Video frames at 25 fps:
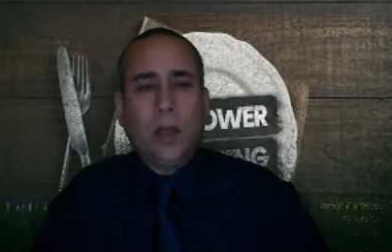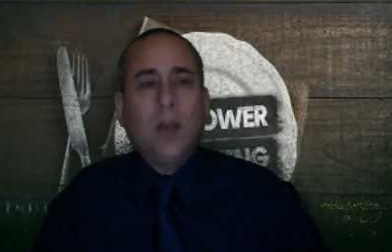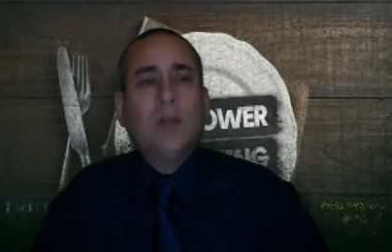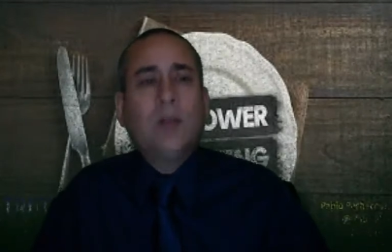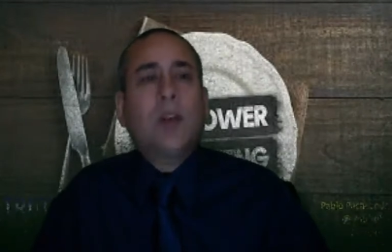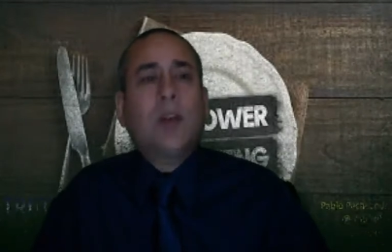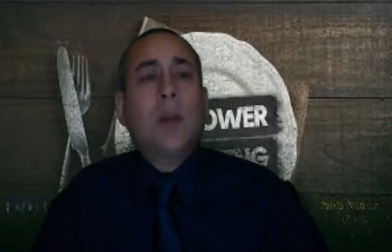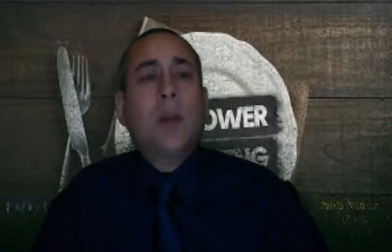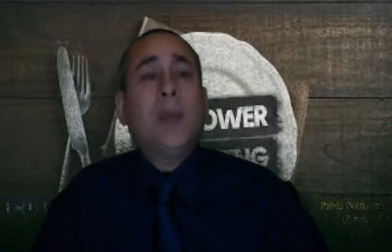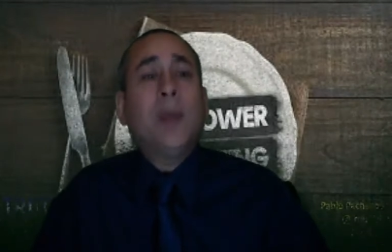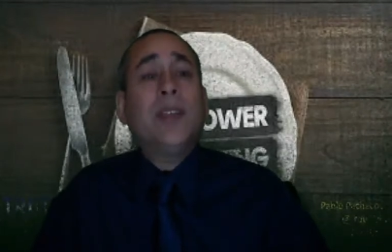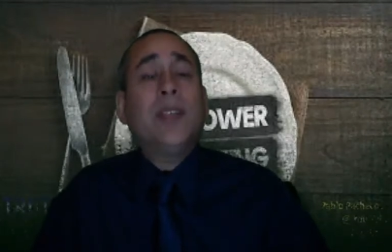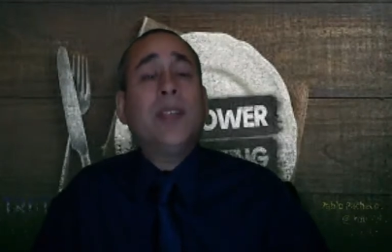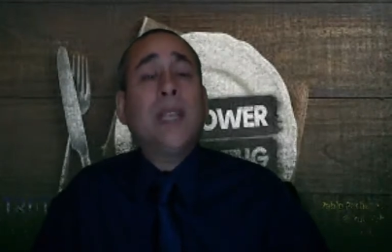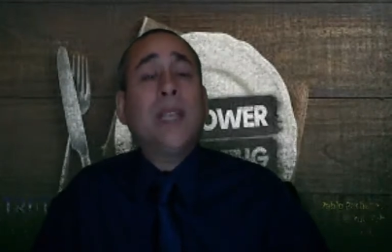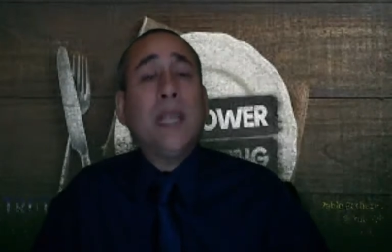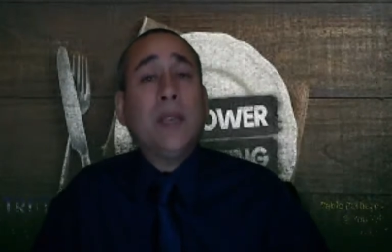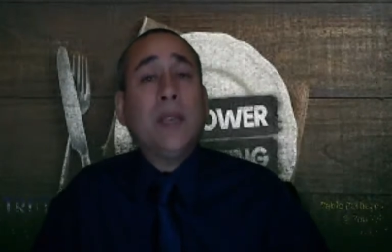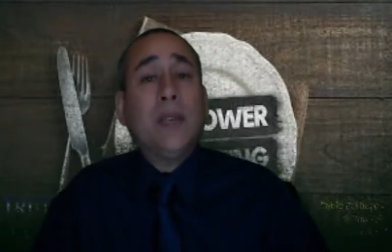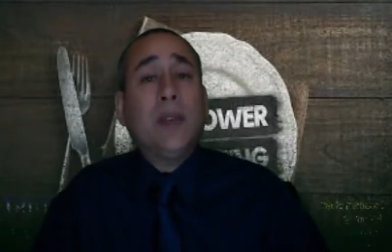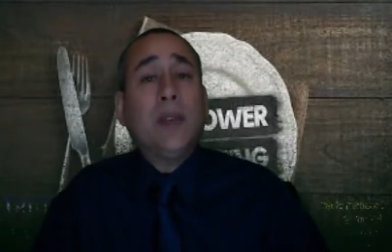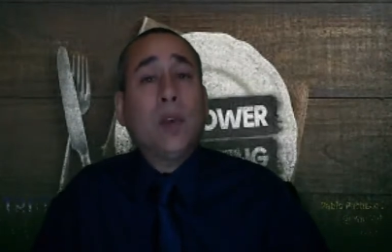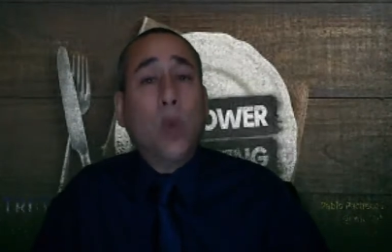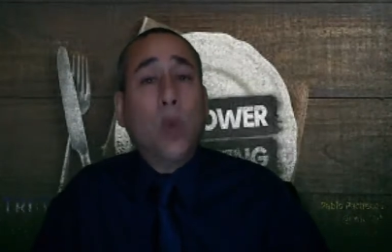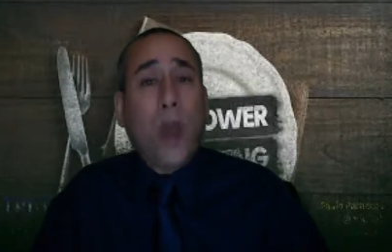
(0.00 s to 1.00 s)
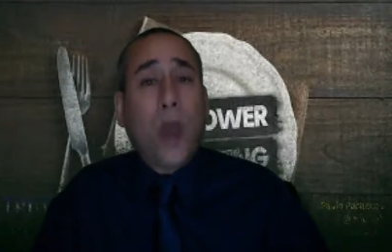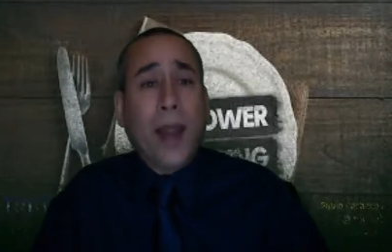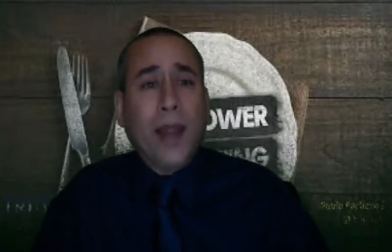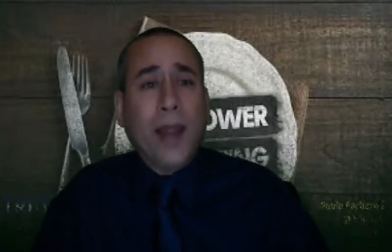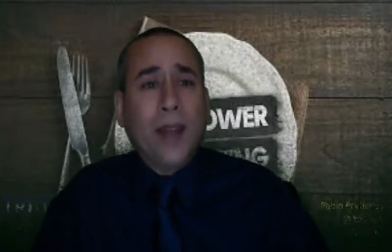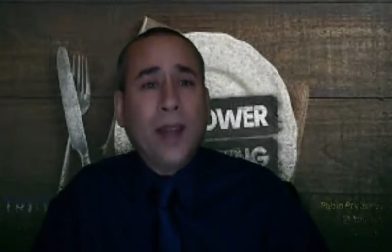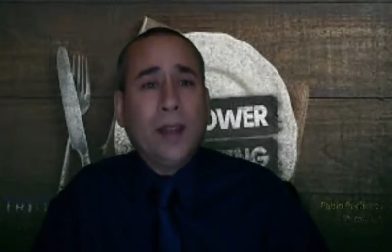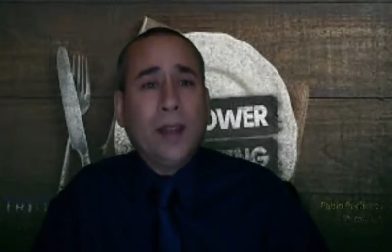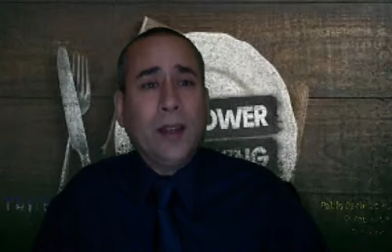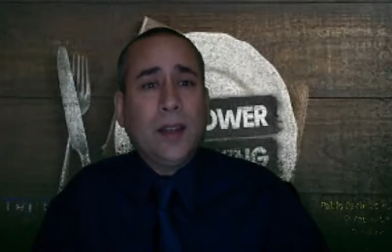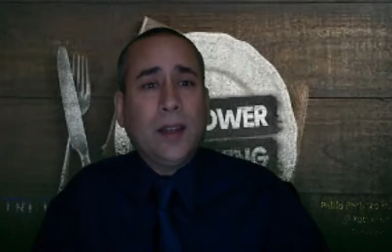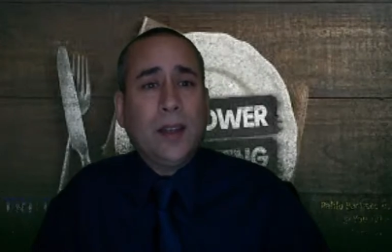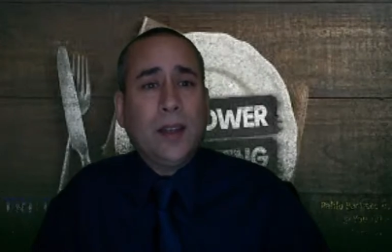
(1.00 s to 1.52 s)
from his evil way
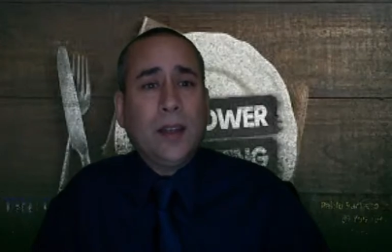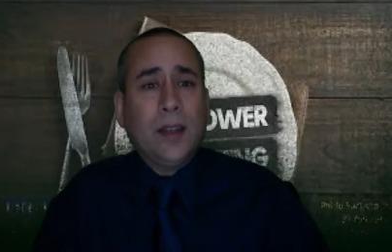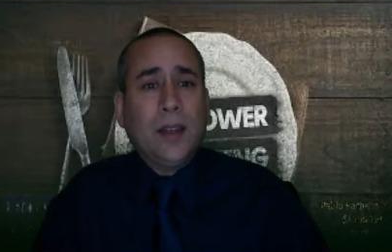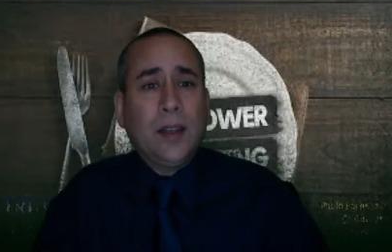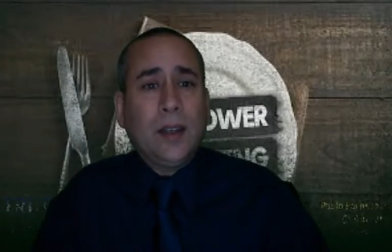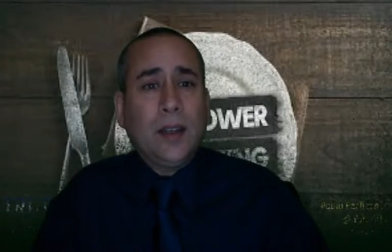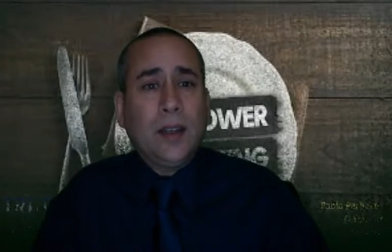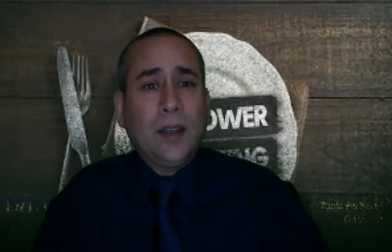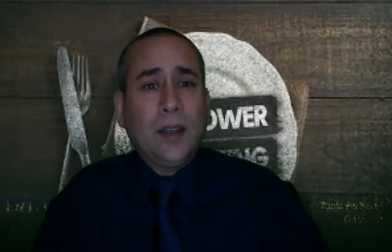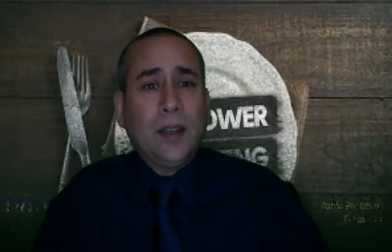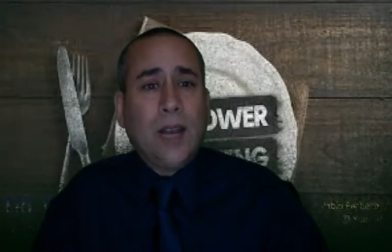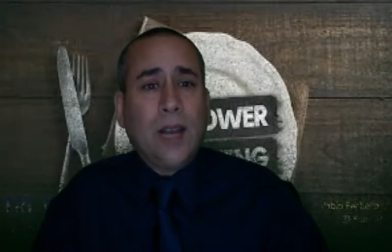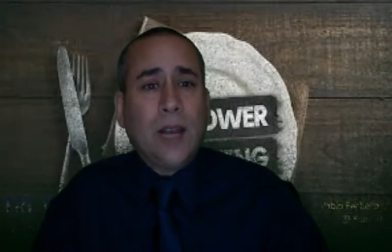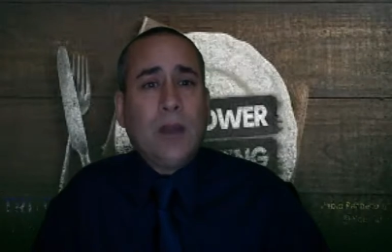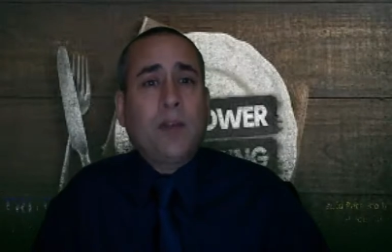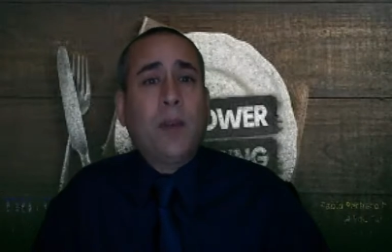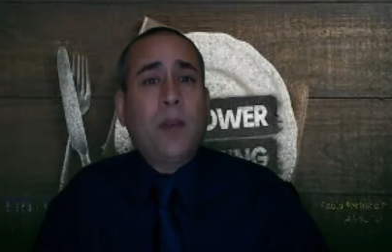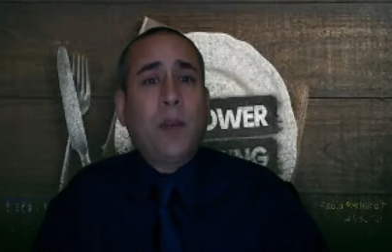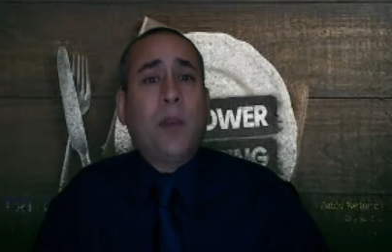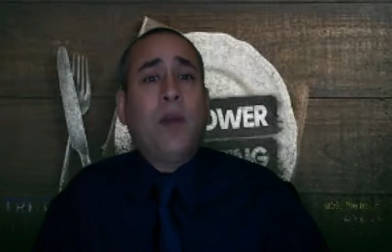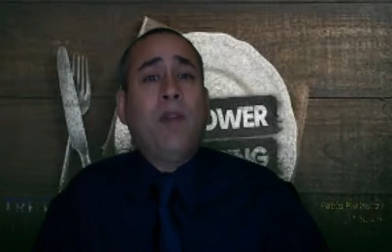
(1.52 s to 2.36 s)
and from